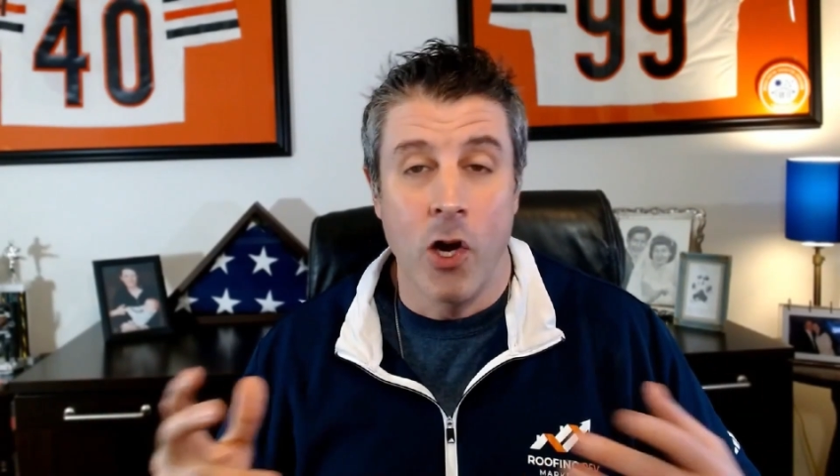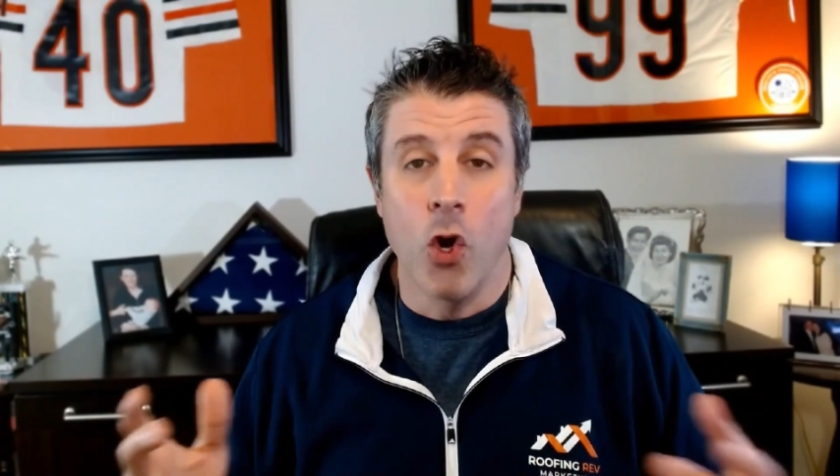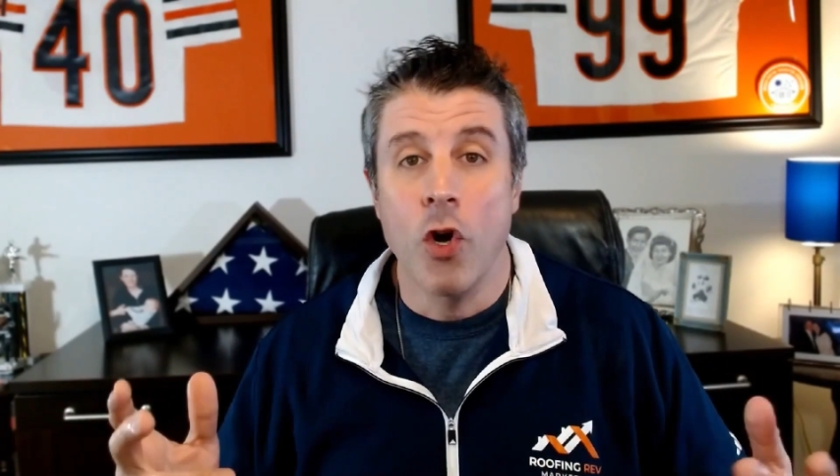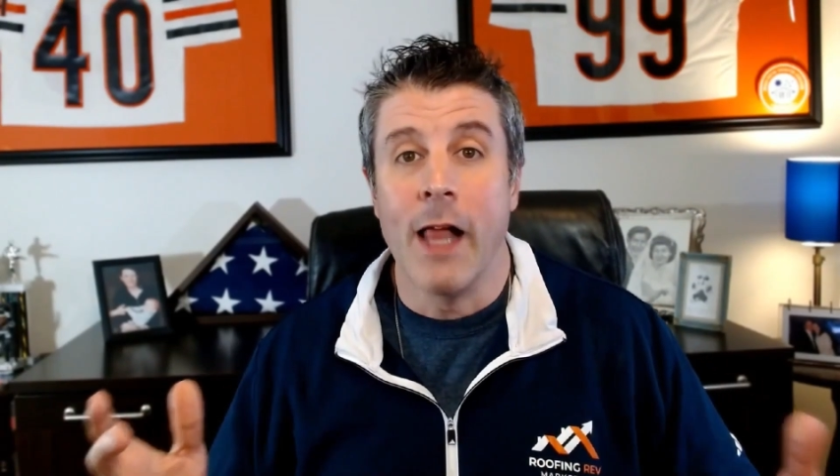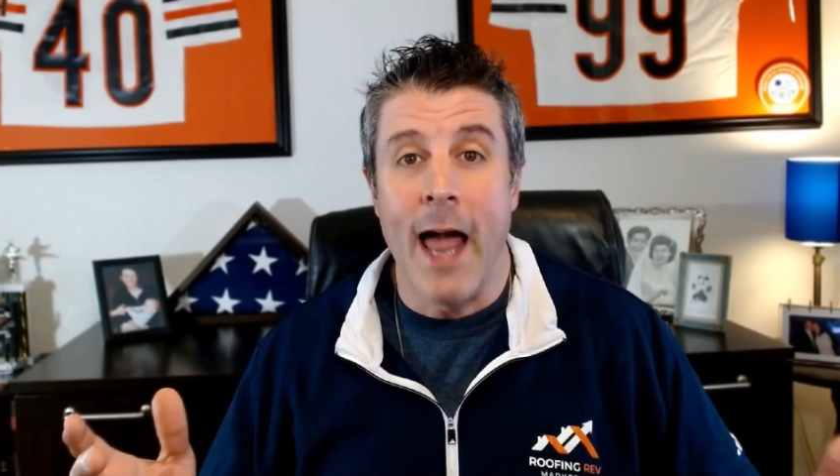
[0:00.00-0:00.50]

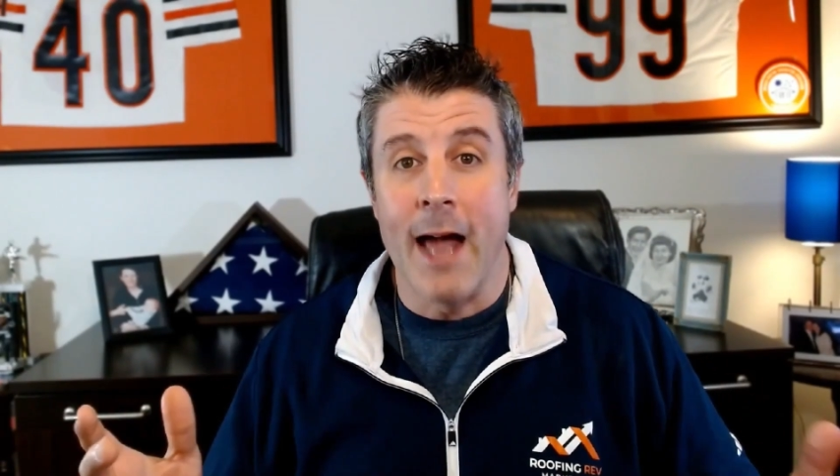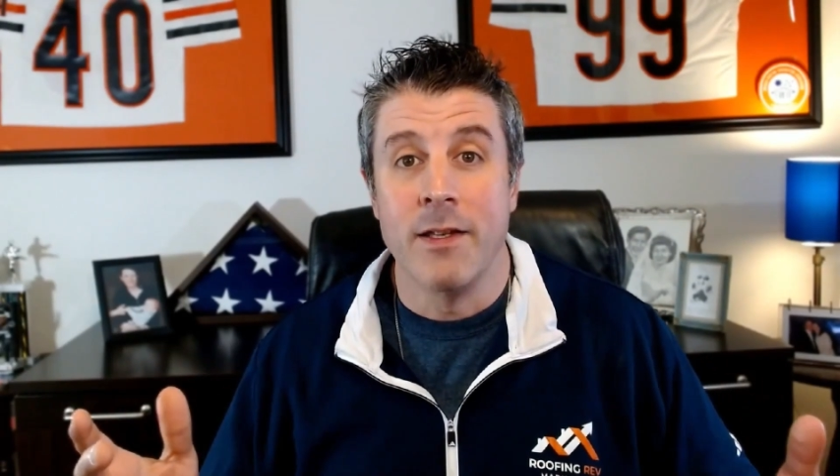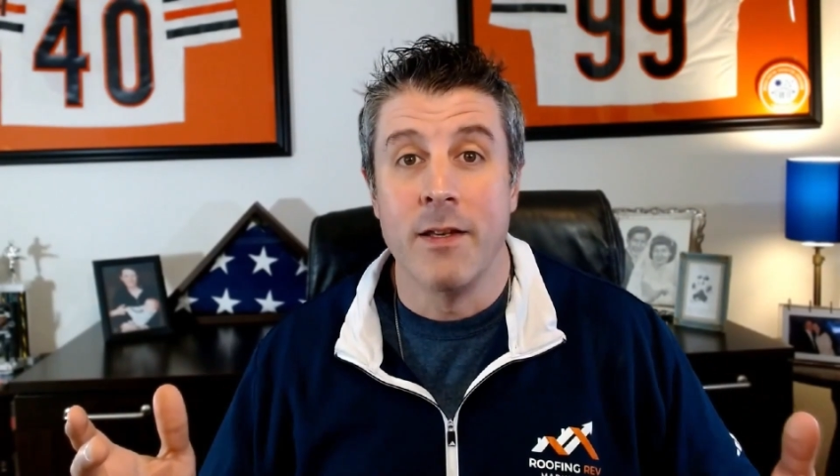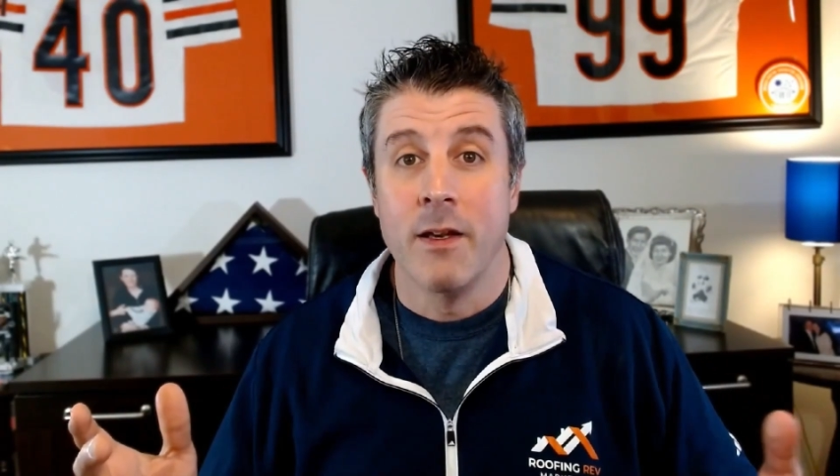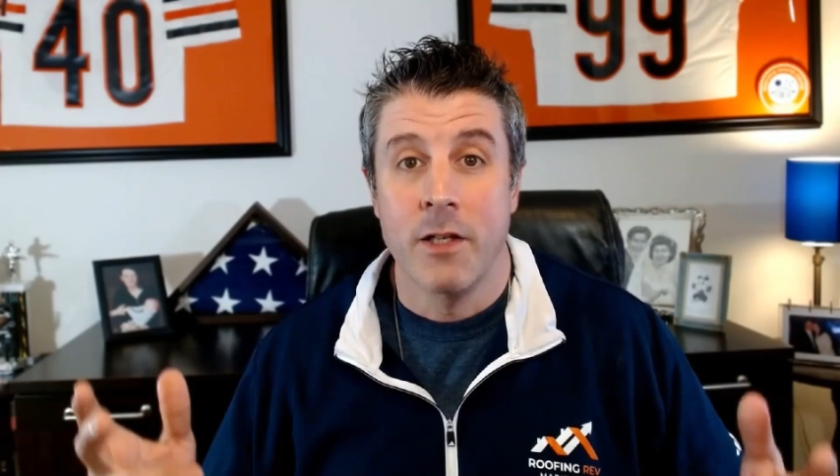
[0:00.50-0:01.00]
Google
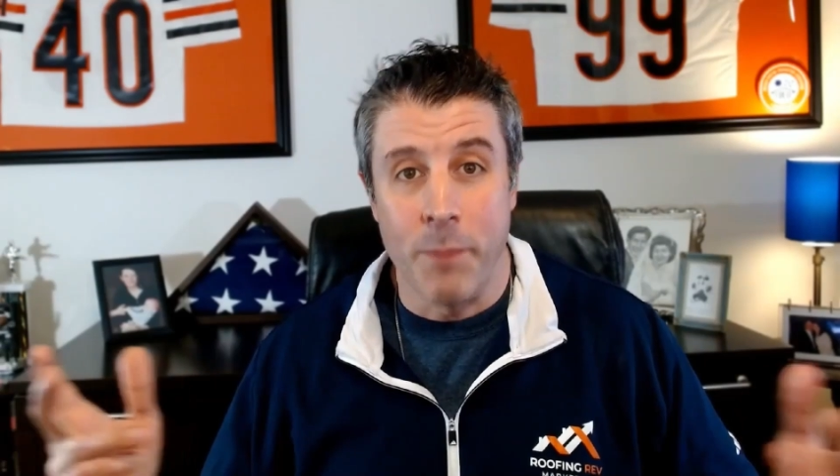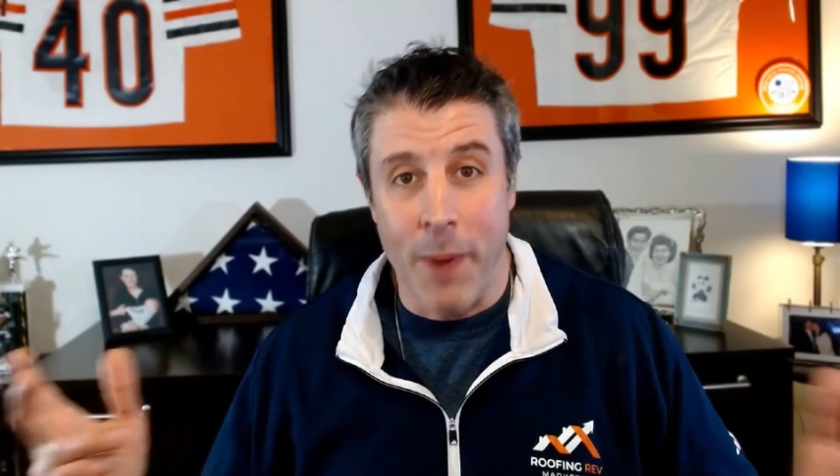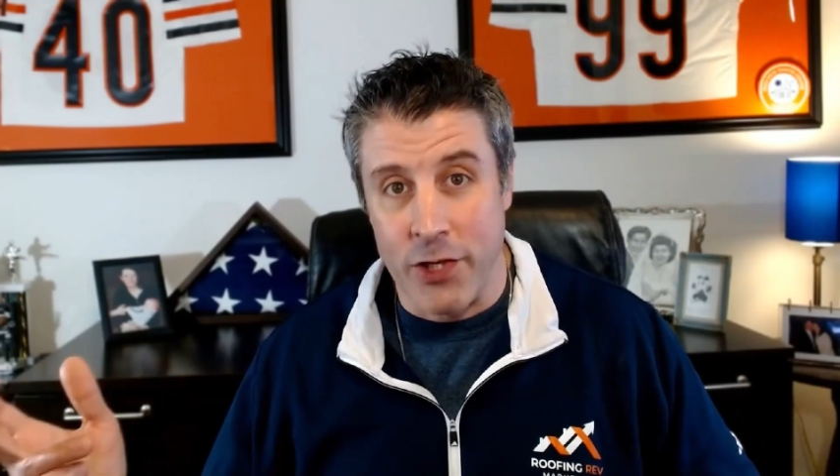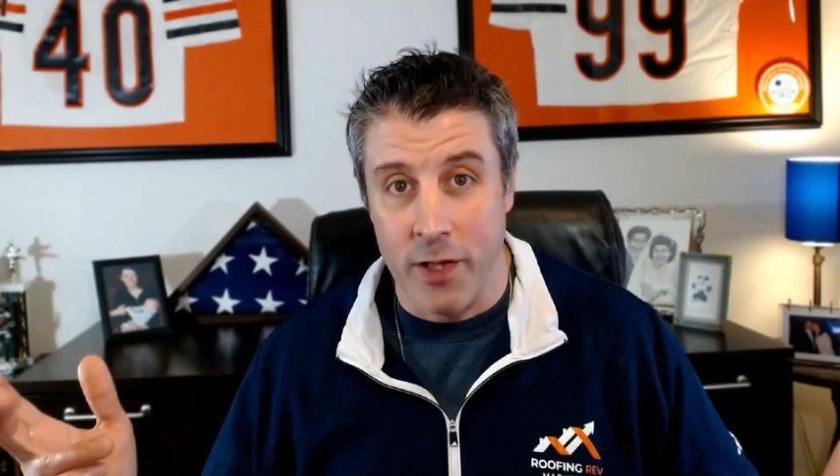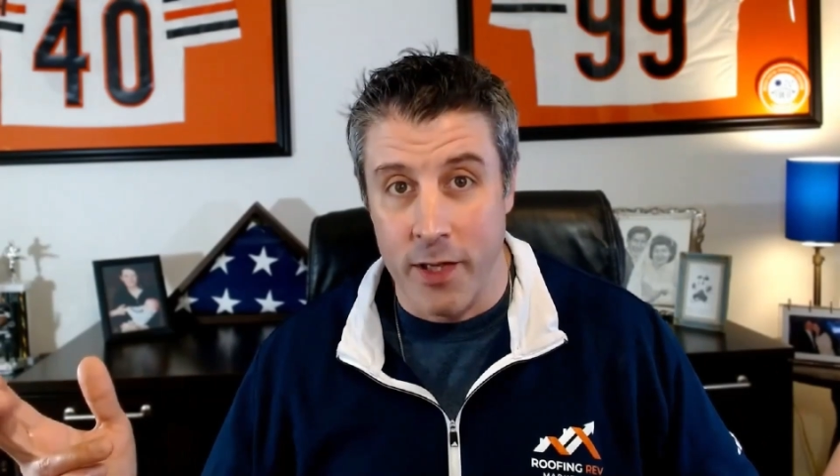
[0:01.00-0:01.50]
Ads
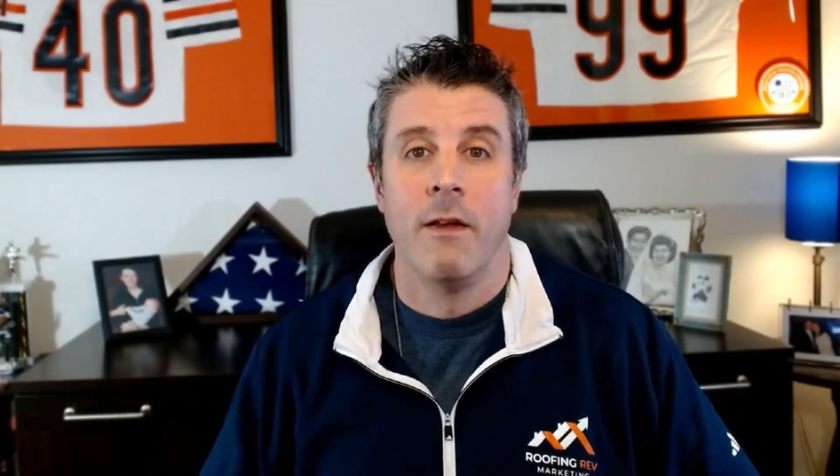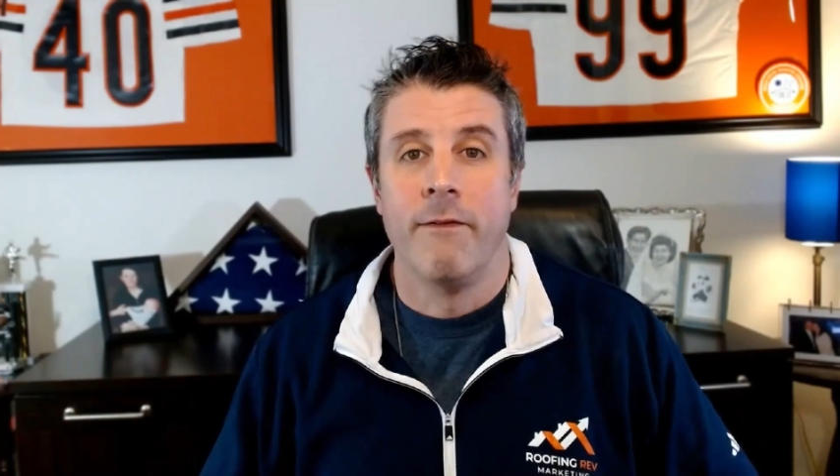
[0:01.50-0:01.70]
specialist.